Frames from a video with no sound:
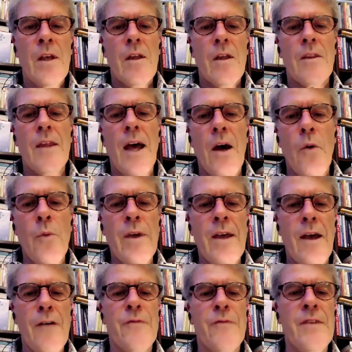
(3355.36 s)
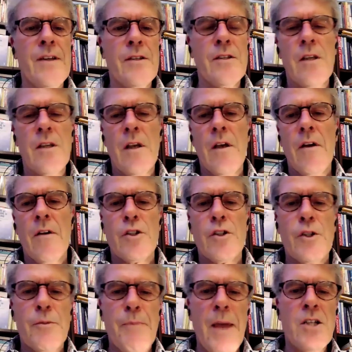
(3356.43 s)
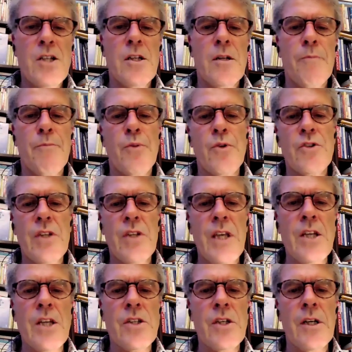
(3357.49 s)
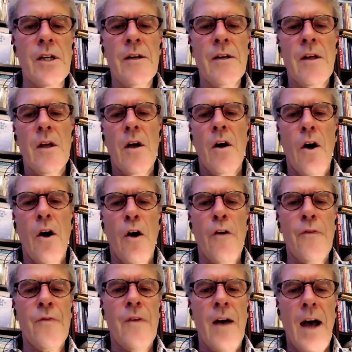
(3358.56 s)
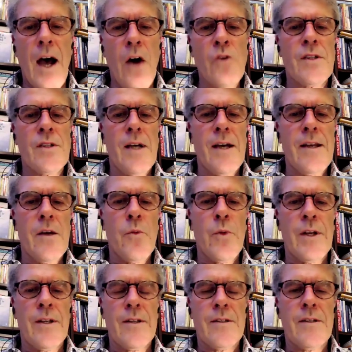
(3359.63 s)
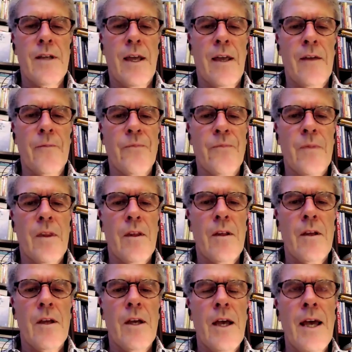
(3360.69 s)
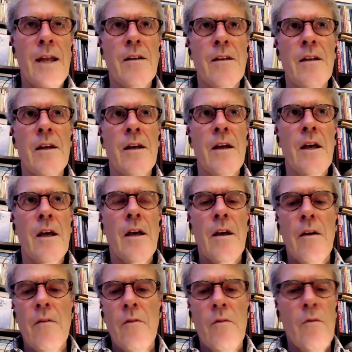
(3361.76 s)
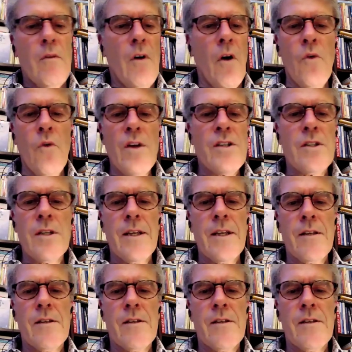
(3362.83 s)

there we have this special procedure of outsider witnessing. And originally, it